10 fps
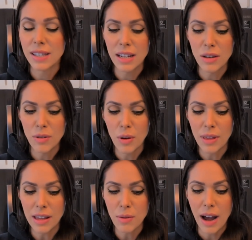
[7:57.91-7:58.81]
then you know
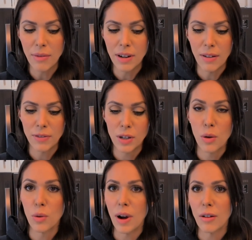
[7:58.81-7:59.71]
that you have enough to
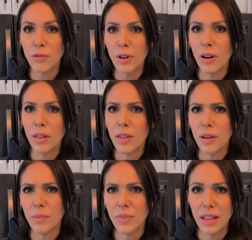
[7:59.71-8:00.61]
go around for all of
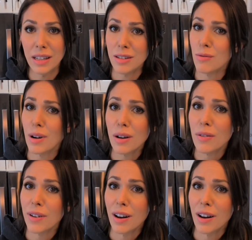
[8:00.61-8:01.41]
them, unless you run out of